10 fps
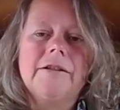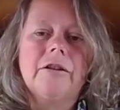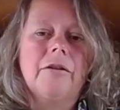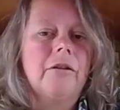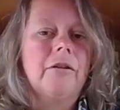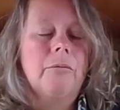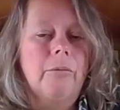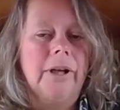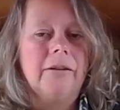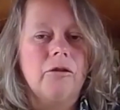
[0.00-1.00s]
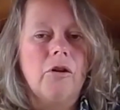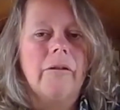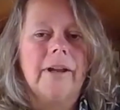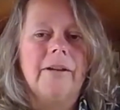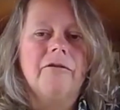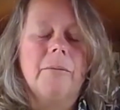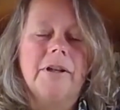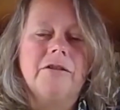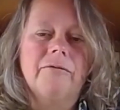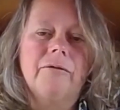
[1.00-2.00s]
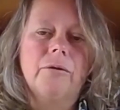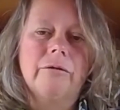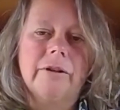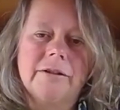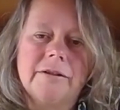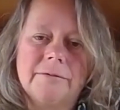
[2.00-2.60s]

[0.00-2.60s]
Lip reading: so that we've got that information for us.